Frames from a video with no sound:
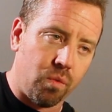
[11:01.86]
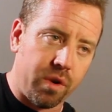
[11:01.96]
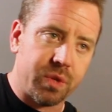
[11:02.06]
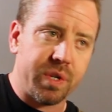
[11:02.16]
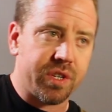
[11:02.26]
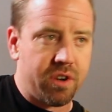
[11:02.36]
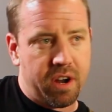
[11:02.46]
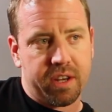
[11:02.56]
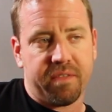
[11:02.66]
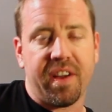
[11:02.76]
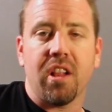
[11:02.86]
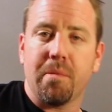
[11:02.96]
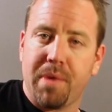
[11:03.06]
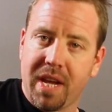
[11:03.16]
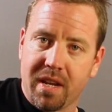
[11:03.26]
Once we start
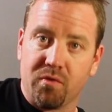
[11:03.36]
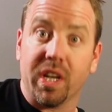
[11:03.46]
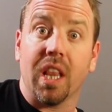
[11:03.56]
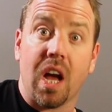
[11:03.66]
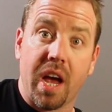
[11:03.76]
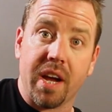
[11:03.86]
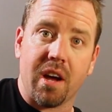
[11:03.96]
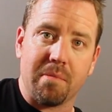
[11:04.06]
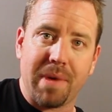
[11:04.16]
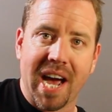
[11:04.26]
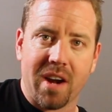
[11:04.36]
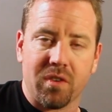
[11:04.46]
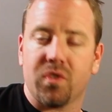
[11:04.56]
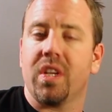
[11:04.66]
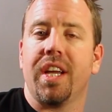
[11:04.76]
developing and relying on
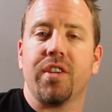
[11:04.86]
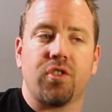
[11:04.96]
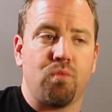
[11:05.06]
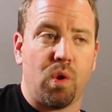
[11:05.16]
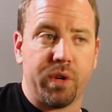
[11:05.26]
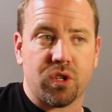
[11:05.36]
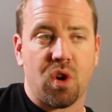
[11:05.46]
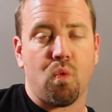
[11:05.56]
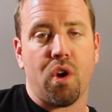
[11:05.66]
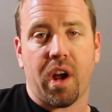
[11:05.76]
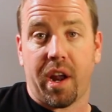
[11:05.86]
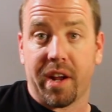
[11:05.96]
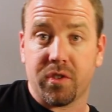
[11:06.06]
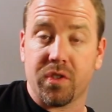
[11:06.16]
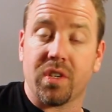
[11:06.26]
patterns to get somewhere, we start working on
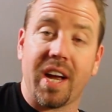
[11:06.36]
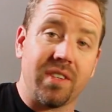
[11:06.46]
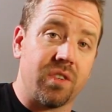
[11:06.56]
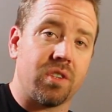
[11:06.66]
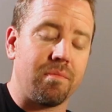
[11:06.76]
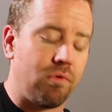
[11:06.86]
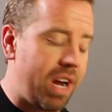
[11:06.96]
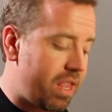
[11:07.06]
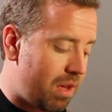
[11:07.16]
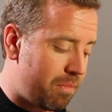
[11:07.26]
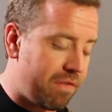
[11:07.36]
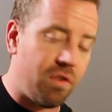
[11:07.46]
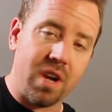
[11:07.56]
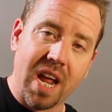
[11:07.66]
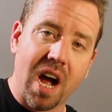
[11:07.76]
exercises to break them. But
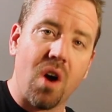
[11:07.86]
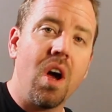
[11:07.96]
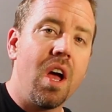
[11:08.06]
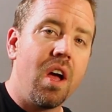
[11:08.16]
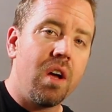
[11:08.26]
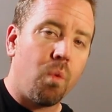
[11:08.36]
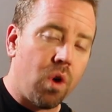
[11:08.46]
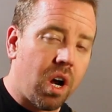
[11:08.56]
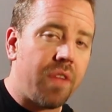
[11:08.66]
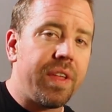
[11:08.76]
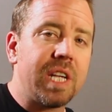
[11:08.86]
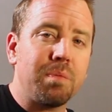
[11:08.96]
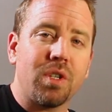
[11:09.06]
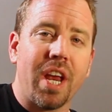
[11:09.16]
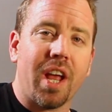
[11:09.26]
for now, work on these
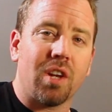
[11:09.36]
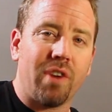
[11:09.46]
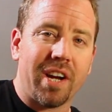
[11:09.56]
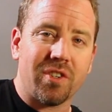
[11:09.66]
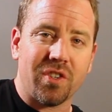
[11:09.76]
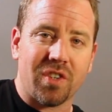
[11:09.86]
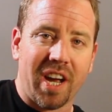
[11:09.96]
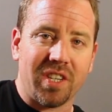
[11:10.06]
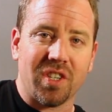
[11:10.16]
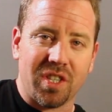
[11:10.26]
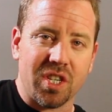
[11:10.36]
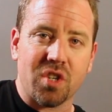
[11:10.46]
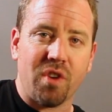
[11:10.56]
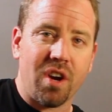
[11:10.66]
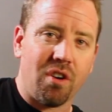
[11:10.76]
particular exercises, and the
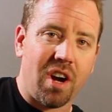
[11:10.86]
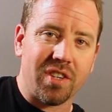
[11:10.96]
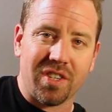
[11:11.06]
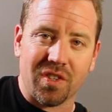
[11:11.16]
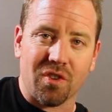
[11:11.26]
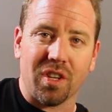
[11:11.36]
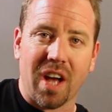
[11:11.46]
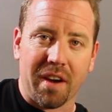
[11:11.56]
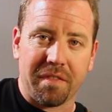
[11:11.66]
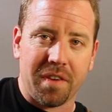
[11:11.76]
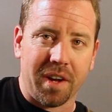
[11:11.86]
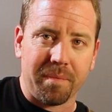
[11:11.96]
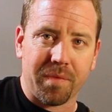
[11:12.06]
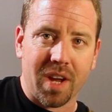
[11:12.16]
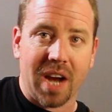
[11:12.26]
string crossings are a lot of fun.
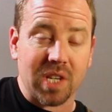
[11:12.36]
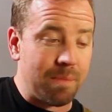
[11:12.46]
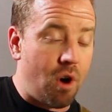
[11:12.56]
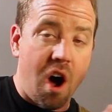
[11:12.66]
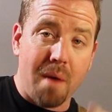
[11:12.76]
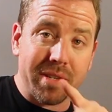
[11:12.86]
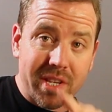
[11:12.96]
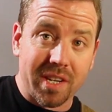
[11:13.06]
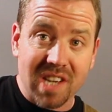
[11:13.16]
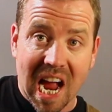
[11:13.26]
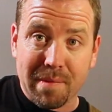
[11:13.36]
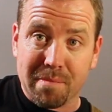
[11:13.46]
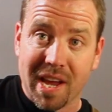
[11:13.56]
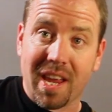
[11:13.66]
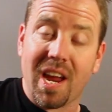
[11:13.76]
Guys, I'm almost out of time on
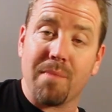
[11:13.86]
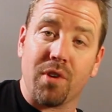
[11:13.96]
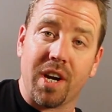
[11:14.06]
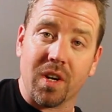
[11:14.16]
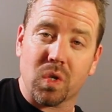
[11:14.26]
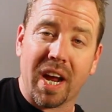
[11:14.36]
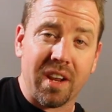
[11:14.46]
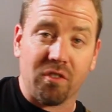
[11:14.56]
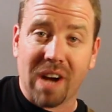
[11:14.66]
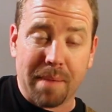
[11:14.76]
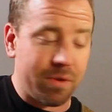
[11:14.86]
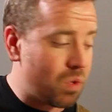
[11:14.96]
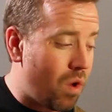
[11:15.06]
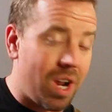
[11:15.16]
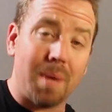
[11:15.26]
my camera here, so I need to wrap
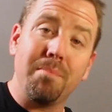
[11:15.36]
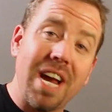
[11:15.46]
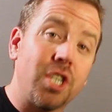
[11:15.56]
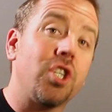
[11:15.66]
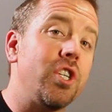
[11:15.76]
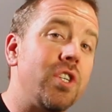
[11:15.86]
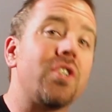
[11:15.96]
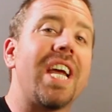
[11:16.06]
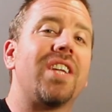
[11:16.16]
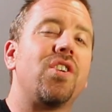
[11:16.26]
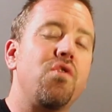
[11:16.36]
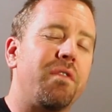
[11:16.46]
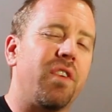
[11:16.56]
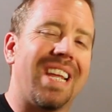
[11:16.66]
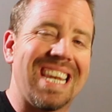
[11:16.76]
this one up. Make sure you stay
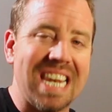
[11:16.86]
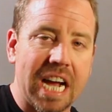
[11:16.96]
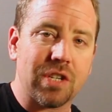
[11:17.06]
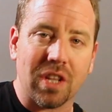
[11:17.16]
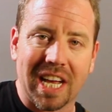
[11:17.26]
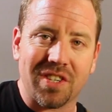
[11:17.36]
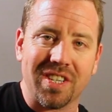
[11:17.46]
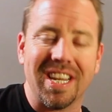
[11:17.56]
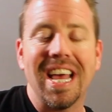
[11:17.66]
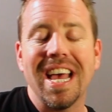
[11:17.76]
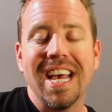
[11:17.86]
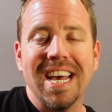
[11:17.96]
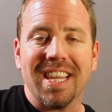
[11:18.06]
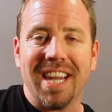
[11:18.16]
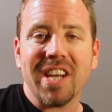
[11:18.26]
tuned for the next lesson.
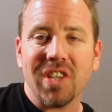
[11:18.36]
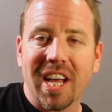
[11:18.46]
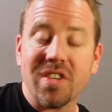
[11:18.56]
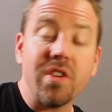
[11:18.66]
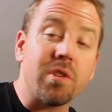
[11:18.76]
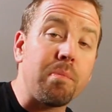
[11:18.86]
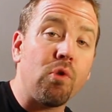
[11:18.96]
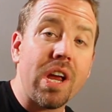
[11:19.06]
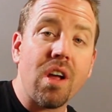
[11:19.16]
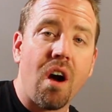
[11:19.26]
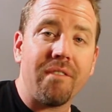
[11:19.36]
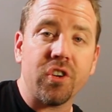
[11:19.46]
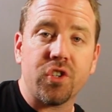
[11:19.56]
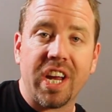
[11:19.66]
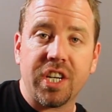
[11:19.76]
The next lesson is a
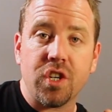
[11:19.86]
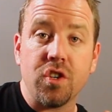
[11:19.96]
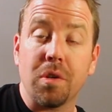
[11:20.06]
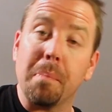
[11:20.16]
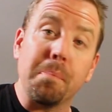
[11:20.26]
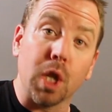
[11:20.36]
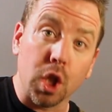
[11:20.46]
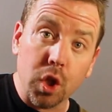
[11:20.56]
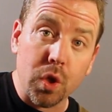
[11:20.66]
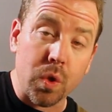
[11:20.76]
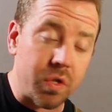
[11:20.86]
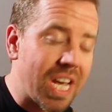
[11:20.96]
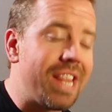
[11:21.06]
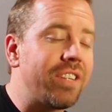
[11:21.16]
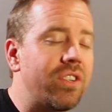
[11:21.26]
pre-conversation to blues,
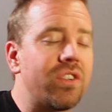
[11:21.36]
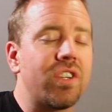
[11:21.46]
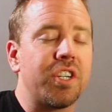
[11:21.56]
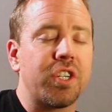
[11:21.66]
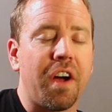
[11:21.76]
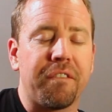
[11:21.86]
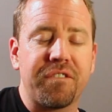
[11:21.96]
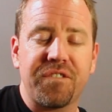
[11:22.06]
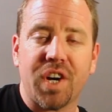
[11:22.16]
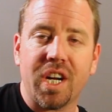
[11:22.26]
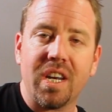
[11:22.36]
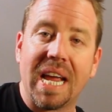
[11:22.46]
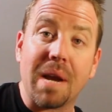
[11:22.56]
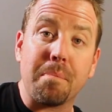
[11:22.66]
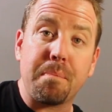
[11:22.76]
and this is such a fun
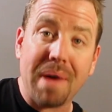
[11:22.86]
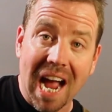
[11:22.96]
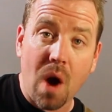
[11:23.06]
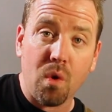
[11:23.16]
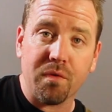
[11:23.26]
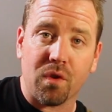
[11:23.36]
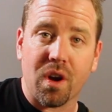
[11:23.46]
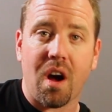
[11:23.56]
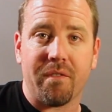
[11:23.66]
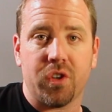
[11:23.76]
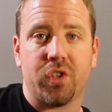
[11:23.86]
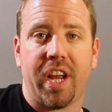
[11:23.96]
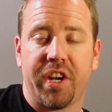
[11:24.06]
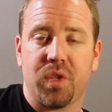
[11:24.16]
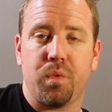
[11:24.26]
and powerful
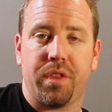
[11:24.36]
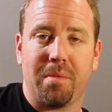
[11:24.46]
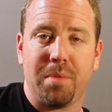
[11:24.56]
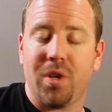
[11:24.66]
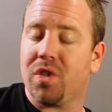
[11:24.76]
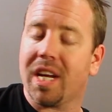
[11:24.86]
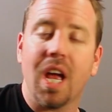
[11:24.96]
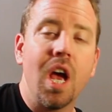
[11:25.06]
conversation within music.